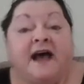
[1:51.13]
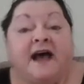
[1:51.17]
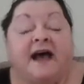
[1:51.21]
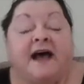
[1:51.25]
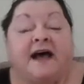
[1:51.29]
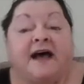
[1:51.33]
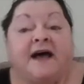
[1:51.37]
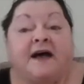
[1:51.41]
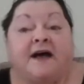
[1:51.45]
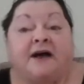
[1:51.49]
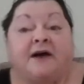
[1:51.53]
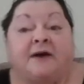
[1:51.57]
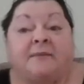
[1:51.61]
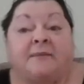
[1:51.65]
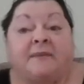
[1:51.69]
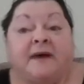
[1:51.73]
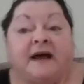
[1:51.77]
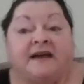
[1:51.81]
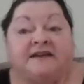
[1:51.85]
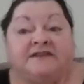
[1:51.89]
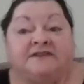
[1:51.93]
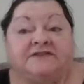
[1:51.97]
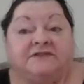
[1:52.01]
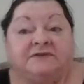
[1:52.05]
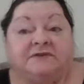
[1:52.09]

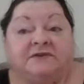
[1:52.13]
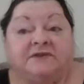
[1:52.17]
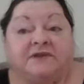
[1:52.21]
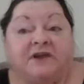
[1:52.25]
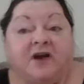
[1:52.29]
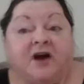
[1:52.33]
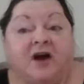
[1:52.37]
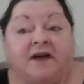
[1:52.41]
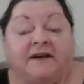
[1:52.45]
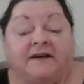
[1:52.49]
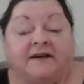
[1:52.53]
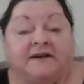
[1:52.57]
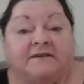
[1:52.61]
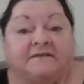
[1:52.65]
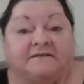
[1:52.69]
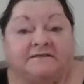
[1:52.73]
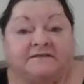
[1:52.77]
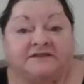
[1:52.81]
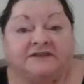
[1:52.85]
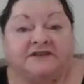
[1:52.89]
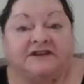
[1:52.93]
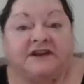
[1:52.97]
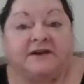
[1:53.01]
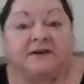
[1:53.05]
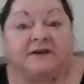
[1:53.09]
I do a lot
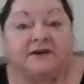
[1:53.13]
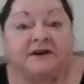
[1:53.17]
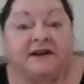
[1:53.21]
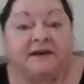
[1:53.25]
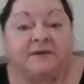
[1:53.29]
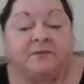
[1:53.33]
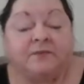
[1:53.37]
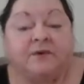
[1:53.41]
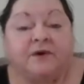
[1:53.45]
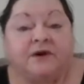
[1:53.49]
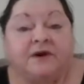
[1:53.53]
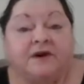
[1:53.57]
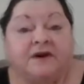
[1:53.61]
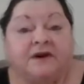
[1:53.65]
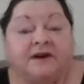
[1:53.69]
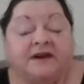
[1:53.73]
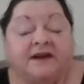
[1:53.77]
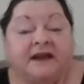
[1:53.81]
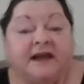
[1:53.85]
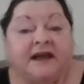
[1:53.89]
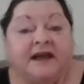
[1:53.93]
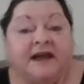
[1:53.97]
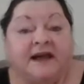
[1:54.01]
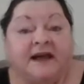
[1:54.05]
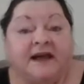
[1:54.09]
of charity
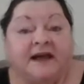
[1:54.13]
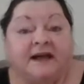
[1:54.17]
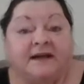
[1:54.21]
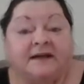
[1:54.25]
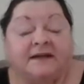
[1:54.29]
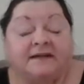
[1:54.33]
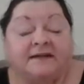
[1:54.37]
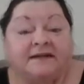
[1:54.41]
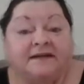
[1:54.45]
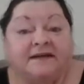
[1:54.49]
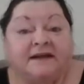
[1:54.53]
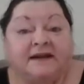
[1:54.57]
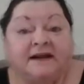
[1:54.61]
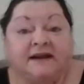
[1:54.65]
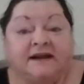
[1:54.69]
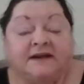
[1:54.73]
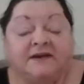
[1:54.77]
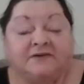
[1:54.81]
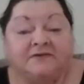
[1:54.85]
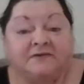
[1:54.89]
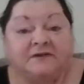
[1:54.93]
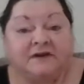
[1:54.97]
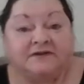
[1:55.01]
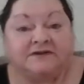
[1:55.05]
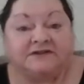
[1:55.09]
work,
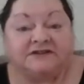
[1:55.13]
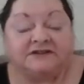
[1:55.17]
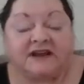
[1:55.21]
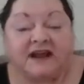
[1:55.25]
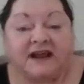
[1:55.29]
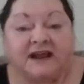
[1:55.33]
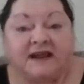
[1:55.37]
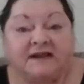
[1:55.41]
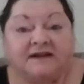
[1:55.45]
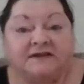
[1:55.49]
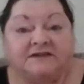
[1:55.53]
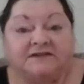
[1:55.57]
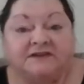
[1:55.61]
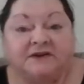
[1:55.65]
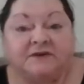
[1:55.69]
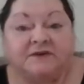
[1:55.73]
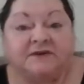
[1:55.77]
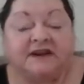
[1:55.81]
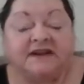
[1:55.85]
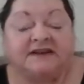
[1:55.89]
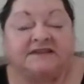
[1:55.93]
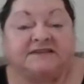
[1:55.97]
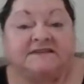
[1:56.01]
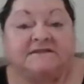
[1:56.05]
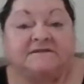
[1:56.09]
knitting, crochet, and
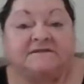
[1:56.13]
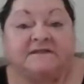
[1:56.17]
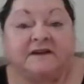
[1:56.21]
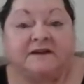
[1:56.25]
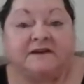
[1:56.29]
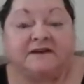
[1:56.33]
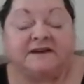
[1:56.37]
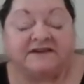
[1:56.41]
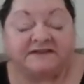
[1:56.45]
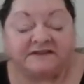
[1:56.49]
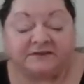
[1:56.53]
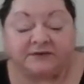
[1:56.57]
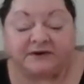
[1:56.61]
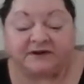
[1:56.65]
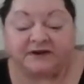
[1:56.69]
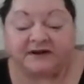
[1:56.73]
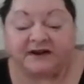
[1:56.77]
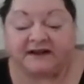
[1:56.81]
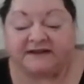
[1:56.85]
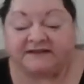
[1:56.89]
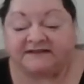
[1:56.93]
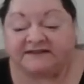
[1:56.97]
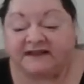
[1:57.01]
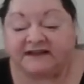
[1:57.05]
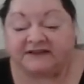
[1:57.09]
donate to various
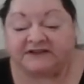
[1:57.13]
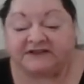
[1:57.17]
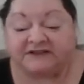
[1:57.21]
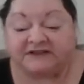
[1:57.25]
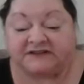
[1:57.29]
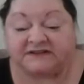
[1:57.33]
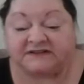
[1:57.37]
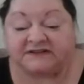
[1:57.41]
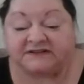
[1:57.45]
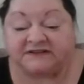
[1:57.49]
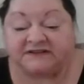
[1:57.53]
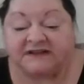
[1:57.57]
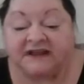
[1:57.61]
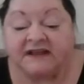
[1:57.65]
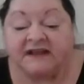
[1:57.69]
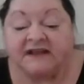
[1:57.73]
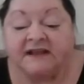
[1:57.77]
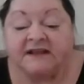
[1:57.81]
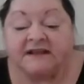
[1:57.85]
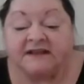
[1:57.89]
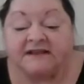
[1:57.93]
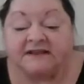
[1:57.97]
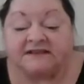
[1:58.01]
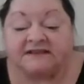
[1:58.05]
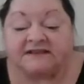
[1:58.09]
organizations.
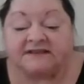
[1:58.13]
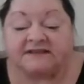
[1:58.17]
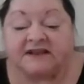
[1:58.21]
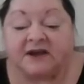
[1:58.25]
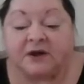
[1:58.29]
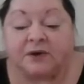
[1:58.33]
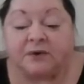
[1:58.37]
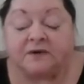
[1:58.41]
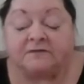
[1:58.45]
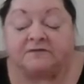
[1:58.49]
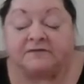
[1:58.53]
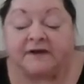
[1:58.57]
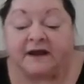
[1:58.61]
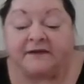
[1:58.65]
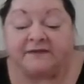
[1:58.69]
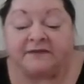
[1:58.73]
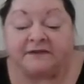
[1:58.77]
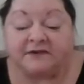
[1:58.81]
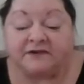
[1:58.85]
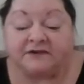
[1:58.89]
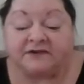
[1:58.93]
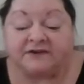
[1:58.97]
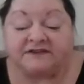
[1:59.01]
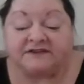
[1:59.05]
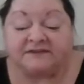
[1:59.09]
So around
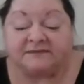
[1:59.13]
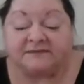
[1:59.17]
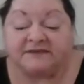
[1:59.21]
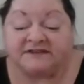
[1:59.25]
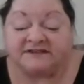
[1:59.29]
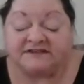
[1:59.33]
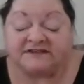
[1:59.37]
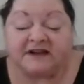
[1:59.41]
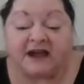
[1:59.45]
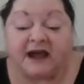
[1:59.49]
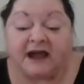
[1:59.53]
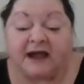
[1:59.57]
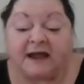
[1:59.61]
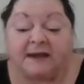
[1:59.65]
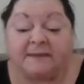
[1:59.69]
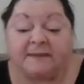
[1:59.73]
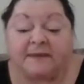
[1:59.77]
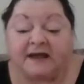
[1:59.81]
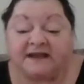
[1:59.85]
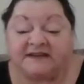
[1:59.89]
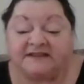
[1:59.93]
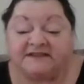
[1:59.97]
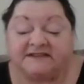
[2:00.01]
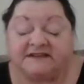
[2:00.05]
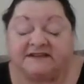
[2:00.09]
the Christmas time,
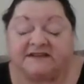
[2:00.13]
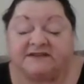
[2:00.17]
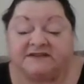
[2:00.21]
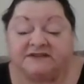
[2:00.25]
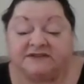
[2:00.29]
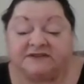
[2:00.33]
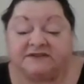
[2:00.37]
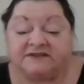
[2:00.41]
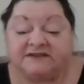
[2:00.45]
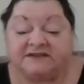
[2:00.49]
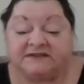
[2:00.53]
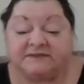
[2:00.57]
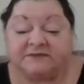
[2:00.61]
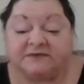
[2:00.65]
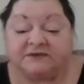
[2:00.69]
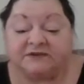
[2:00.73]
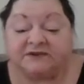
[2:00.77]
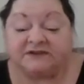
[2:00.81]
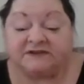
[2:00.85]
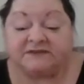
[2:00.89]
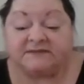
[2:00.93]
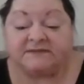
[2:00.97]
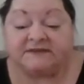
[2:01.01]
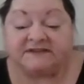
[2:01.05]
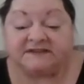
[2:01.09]
I did do some
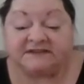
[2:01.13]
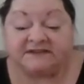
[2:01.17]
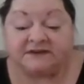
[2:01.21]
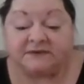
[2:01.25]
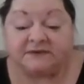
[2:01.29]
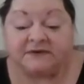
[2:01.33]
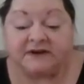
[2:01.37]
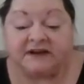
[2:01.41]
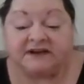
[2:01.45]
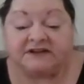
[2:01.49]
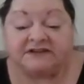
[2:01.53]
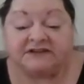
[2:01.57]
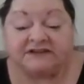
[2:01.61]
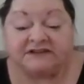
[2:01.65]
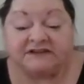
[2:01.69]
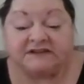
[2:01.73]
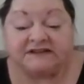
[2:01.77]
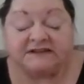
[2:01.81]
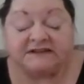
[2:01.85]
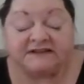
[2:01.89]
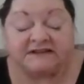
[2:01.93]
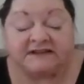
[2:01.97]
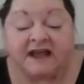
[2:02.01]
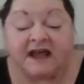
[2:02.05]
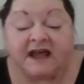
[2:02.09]
Christmas
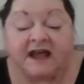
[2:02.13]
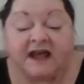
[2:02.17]
donations.